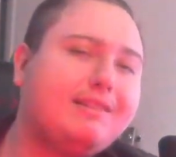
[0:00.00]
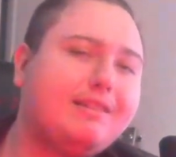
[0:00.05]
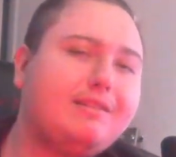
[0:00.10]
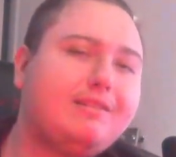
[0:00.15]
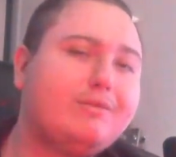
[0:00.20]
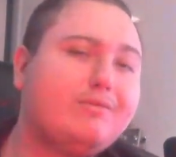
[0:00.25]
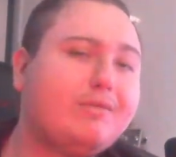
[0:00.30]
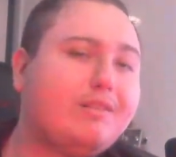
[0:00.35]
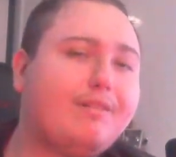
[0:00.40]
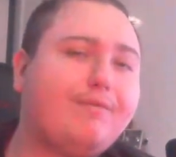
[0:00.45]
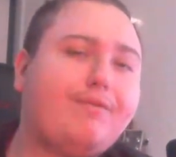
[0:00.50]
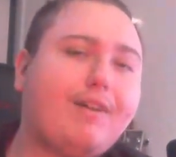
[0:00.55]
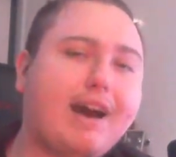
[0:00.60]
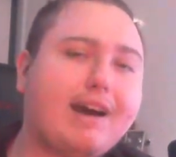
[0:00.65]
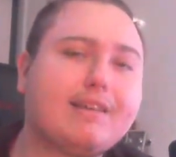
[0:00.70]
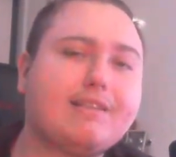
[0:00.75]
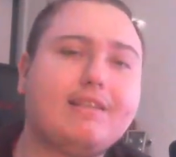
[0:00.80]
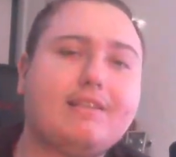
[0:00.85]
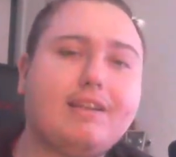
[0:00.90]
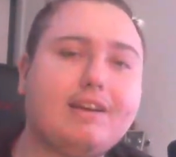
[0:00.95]
to do with the
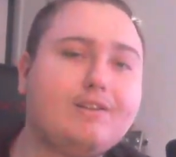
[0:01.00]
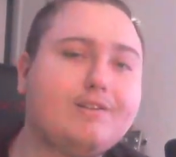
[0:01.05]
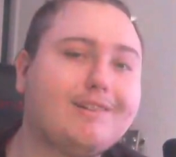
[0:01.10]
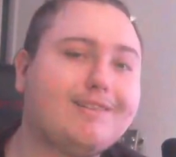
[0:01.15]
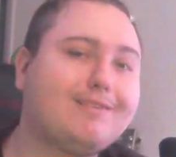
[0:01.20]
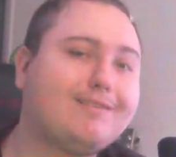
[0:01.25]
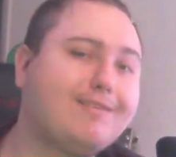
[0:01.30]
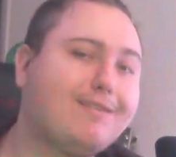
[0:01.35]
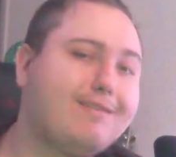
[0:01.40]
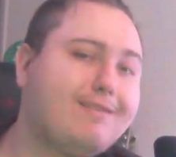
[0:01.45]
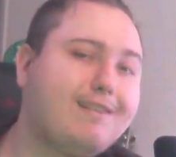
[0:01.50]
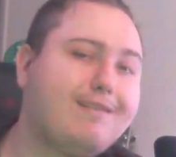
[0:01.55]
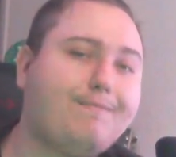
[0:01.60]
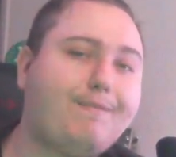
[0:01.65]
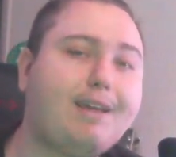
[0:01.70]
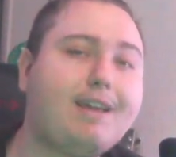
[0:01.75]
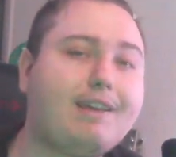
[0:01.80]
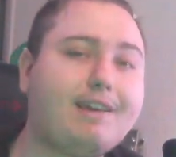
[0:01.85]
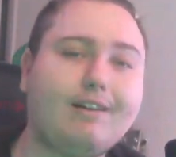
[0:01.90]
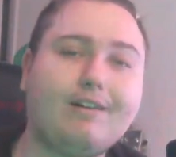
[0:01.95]
fact that they just started
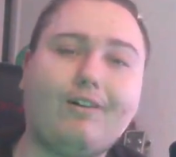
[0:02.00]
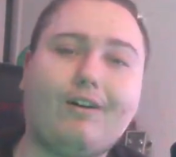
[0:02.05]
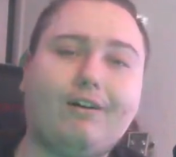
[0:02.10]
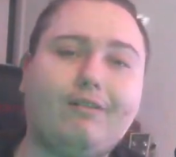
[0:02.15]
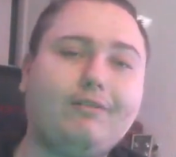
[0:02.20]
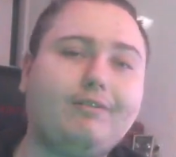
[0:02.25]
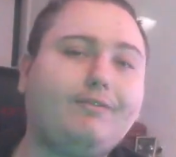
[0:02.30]
making all